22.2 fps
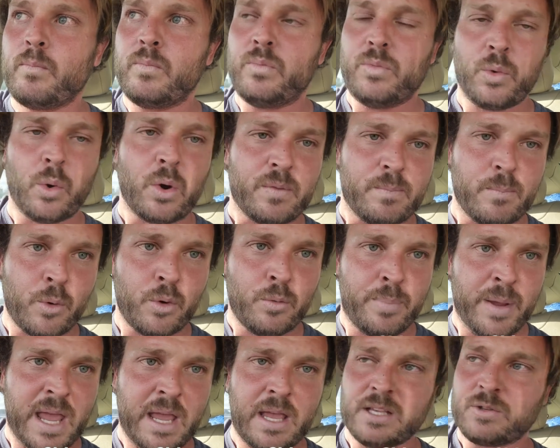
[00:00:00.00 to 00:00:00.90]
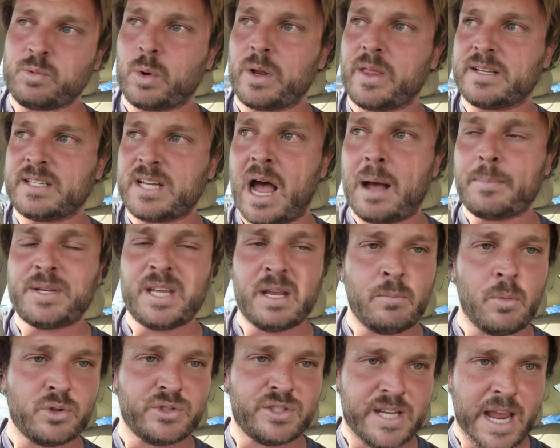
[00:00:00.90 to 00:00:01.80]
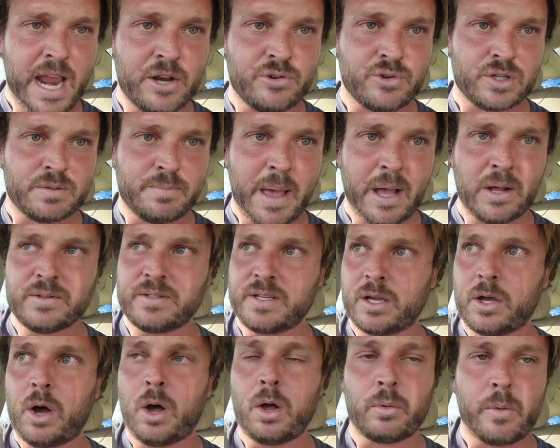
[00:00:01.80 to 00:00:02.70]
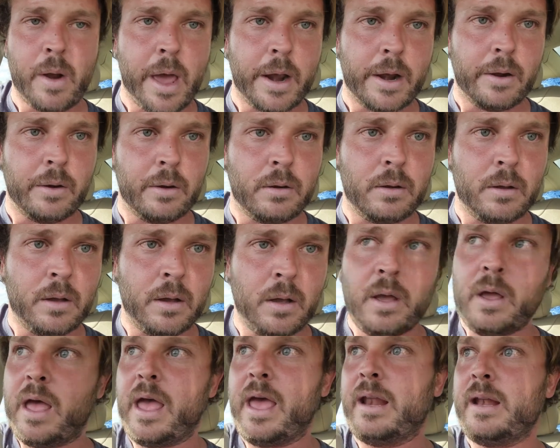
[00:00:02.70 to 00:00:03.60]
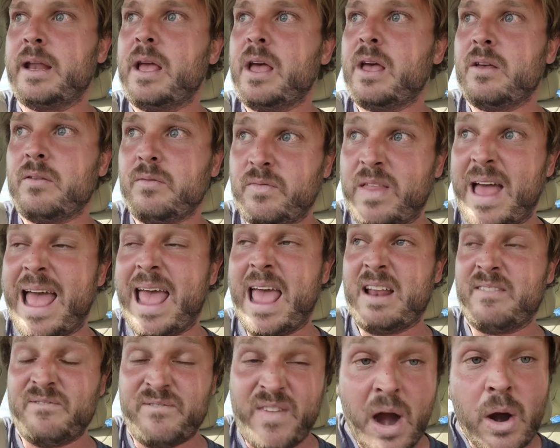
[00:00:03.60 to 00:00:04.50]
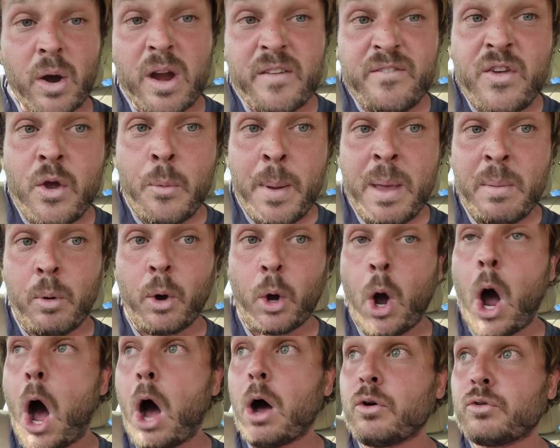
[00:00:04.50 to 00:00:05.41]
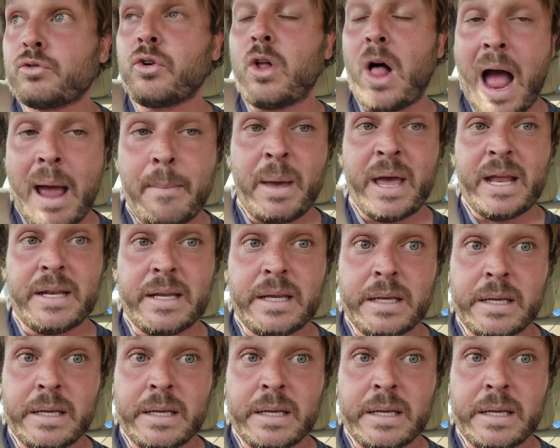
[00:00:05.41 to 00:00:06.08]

North Maroon Peak is one of the top 10 most dangerous mountains in Colorado. And very few people climb it.